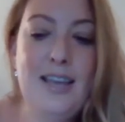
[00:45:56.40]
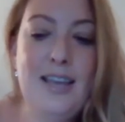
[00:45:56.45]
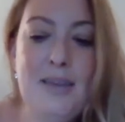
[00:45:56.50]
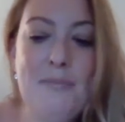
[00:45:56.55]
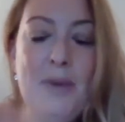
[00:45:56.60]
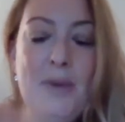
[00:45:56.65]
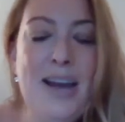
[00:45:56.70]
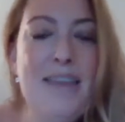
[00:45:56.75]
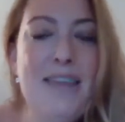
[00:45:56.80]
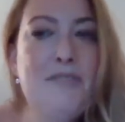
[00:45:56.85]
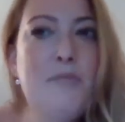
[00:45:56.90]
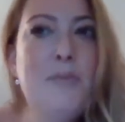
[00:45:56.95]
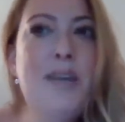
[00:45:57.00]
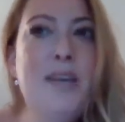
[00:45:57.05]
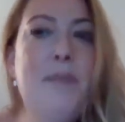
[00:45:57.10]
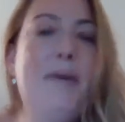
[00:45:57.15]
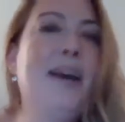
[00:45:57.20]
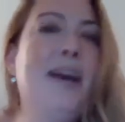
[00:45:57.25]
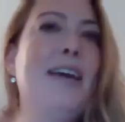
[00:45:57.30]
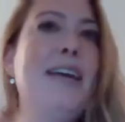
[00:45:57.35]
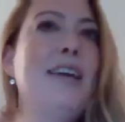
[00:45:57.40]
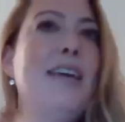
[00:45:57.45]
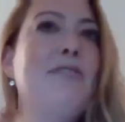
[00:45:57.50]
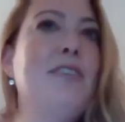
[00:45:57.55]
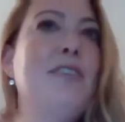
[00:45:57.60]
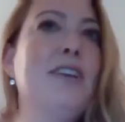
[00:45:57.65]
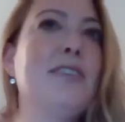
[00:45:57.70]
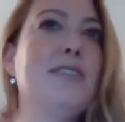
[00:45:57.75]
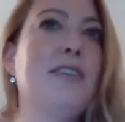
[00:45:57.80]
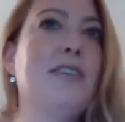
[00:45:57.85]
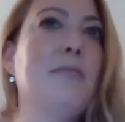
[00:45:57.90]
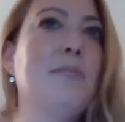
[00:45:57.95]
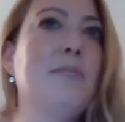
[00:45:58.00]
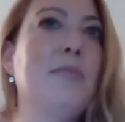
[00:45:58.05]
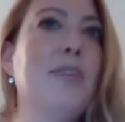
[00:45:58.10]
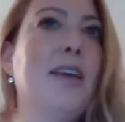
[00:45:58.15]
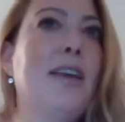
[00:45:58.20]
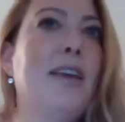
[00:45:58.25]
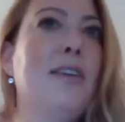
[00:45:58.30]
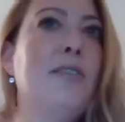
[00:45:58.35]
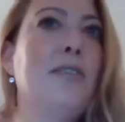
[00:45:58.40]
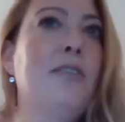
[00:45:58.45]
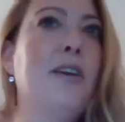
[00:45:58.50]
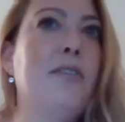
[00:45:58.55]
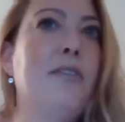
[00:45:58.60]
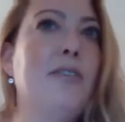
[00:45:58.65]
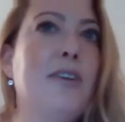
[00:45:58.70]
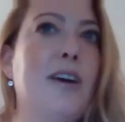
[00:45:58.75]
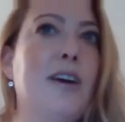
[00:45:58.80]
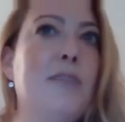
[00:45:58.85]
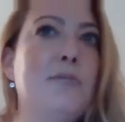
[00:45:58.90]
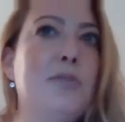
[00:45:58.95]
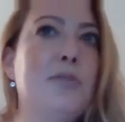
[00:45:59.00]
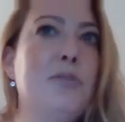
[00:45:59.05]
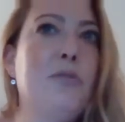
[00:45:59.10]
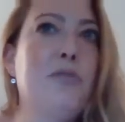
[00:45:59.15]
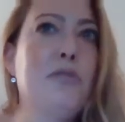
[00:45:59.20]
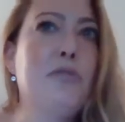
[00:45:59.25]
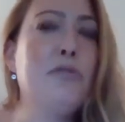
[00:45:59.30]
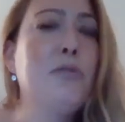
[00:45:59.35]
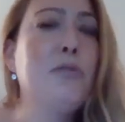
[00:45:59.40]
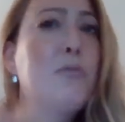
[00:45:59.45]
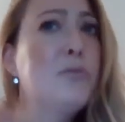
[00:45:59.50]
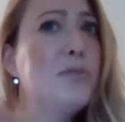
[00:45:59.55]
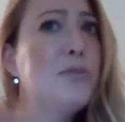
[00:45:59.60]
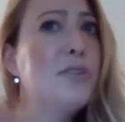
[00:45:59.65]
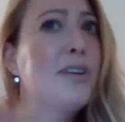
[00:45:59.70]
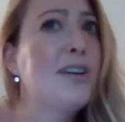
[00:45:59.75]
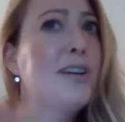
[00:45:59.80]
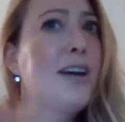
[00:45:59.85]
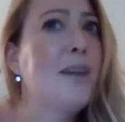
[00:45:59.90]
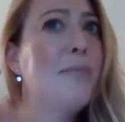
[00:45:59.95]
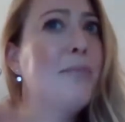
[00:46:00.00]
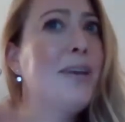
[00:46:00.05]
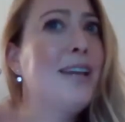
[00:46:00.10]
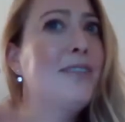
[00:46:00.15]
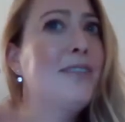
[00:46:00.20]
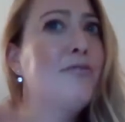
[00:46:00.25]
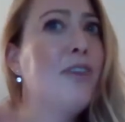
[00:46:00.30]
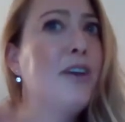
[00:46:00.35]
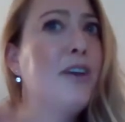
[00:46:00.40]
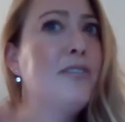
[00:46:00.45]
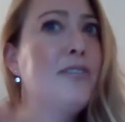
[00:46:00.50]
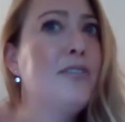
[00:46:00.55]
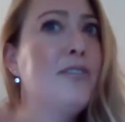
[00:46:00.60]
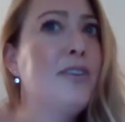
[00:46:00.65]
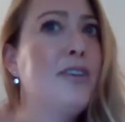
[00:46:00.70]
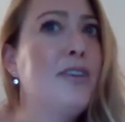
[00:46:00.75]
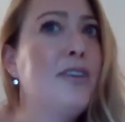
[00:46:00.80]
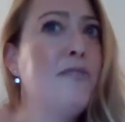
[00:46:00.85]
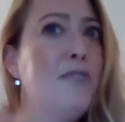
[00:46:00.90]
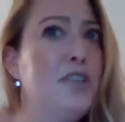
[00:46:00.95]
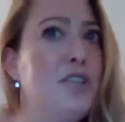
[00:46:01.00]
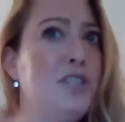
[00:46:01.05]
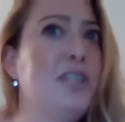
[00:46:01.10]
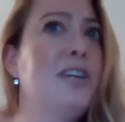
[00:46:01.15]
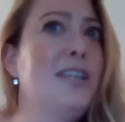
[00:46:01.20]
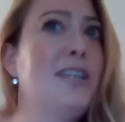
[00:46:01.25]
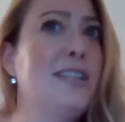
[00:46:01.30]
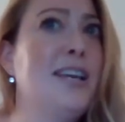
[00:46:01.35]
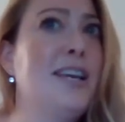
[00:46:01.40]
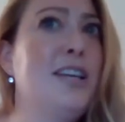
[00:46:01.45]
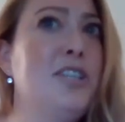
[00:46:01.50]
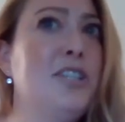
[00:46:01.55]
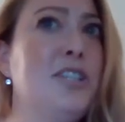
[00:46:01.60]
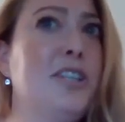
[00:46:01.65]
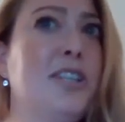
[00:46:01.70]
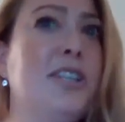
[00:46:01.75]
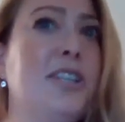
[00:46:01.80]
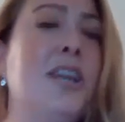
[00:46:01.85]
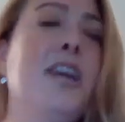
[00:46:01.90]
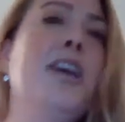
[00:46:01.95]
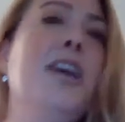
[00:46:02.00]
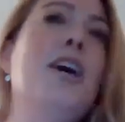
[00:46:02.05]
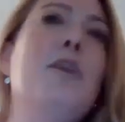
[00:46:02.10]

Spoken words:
it might even be about hearing something that comes to you, or thoughts that come in, rather than a visualization,